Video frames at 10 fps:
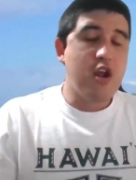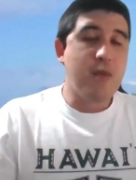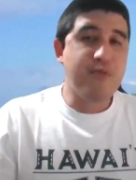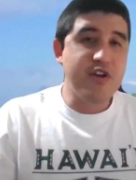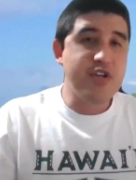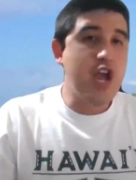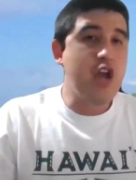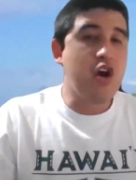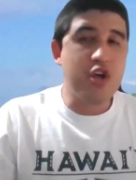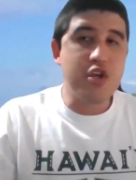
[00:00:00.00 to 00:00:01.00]
And I
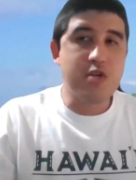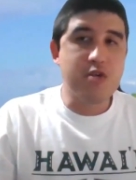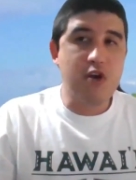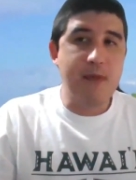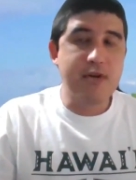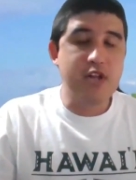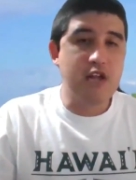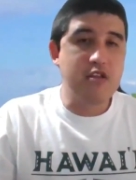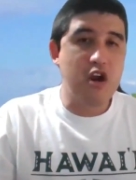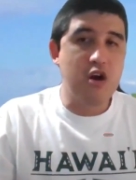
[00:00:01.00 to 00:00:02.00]
appreciate all you
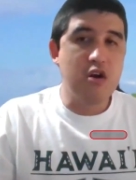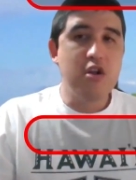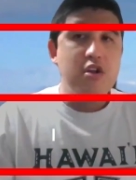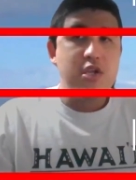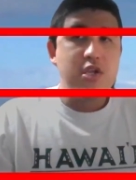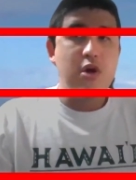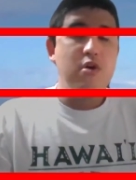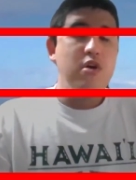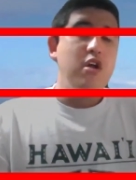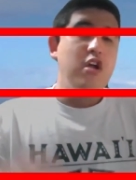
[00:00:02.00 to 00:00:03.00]
subscribers out there.
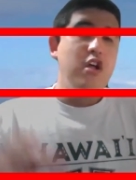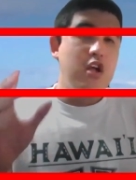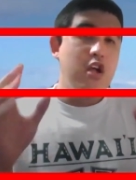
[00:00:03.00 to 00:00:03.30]
So